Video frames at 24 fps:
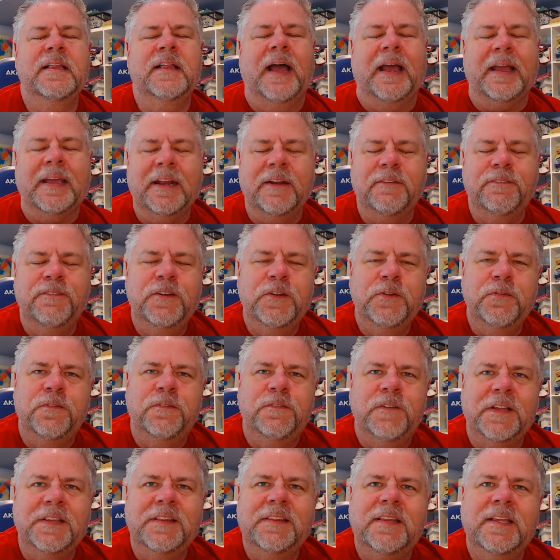I got a few
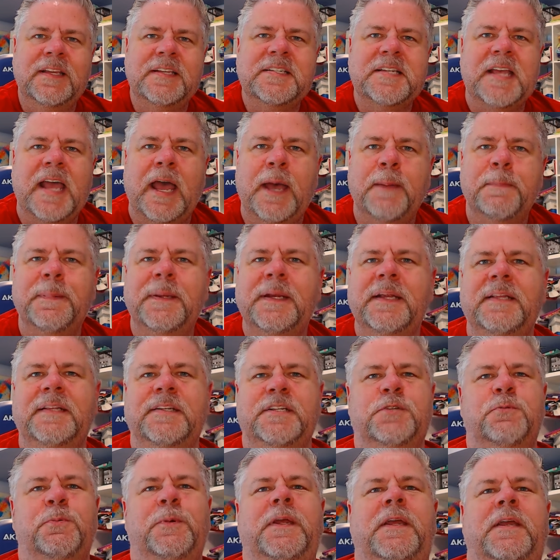fun things happening
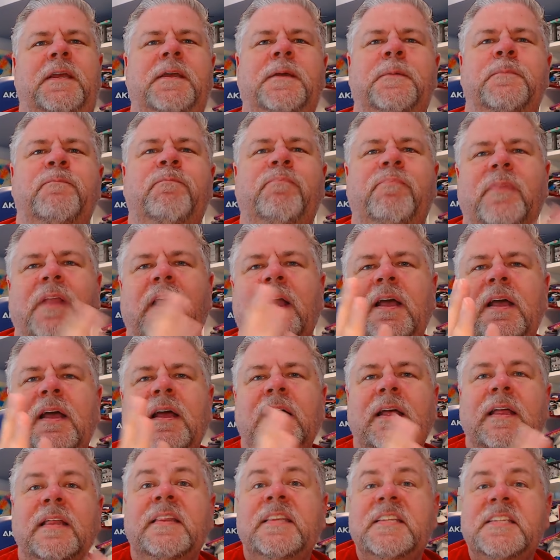this week.
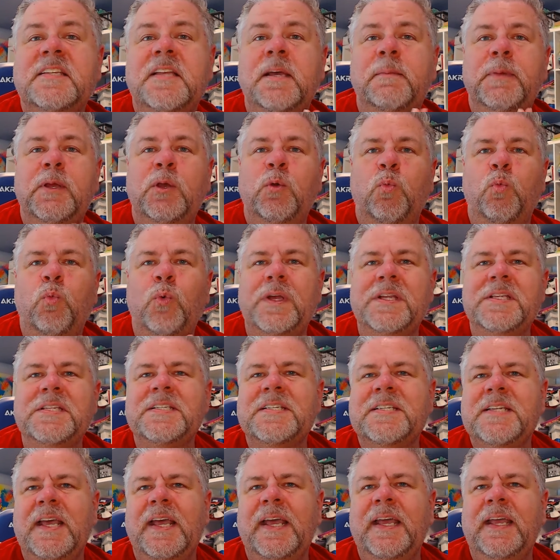This coming
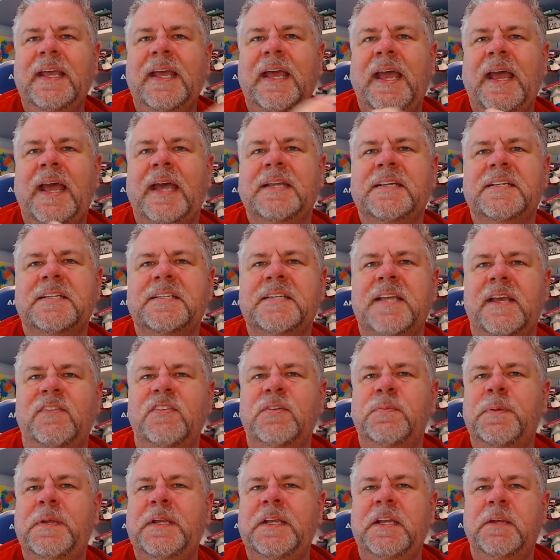Wednesday at
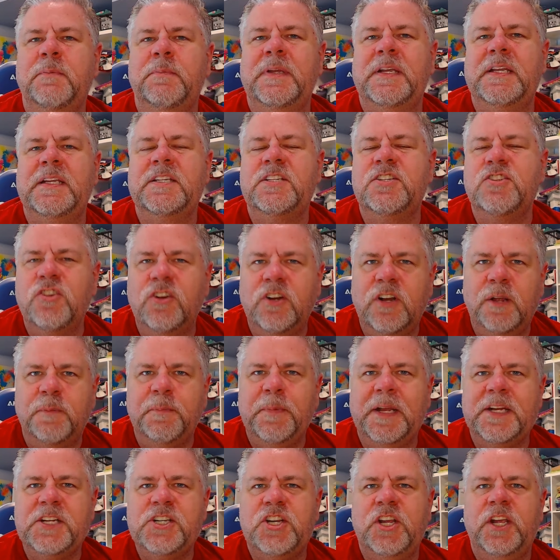7 p.m. Eastern on
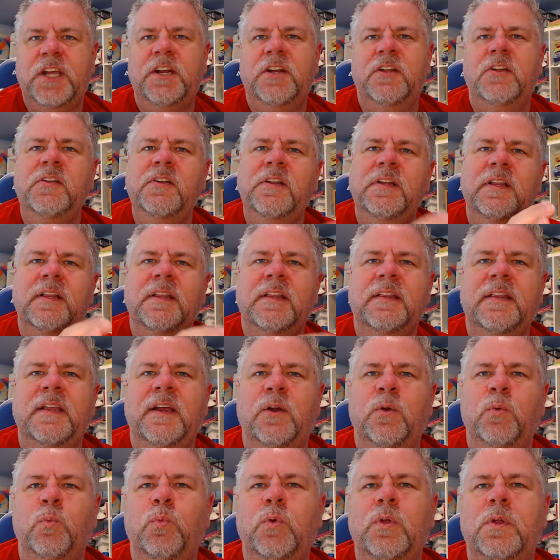my channel,
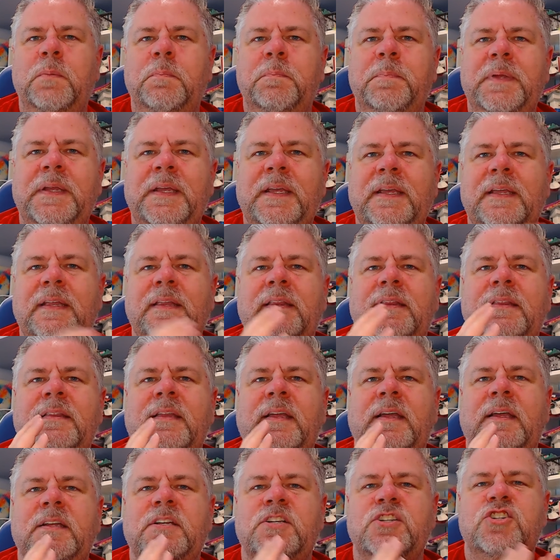there will be
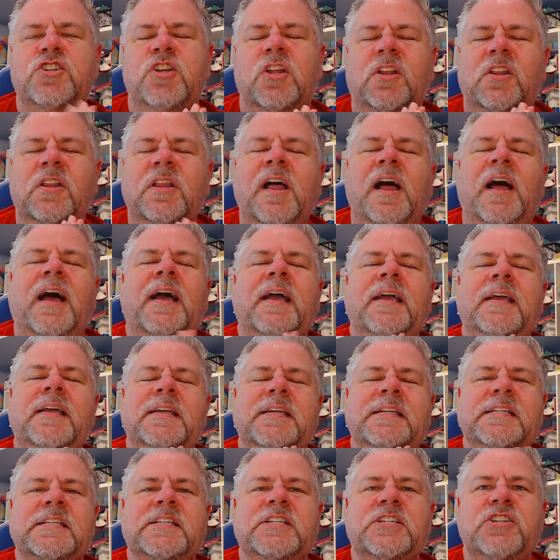the July
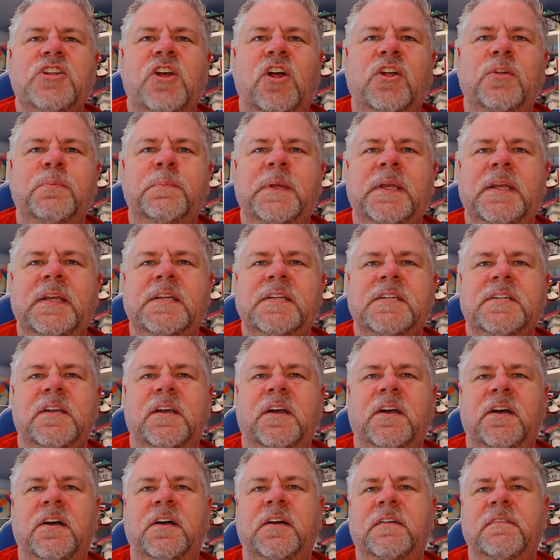installment
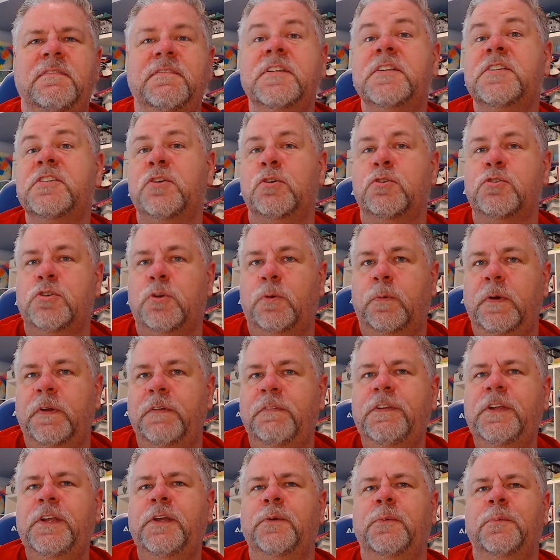of The Social
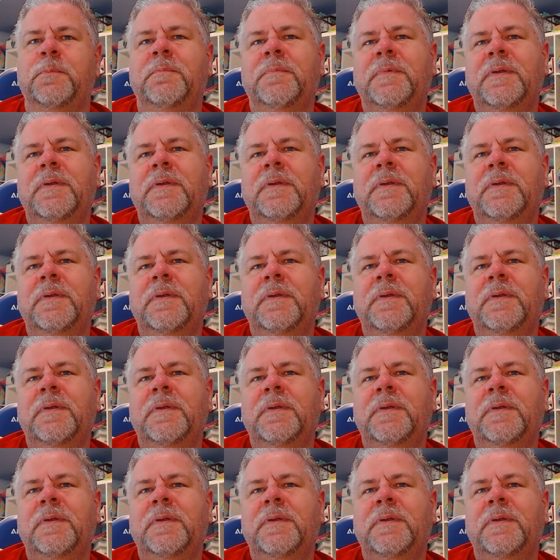Review.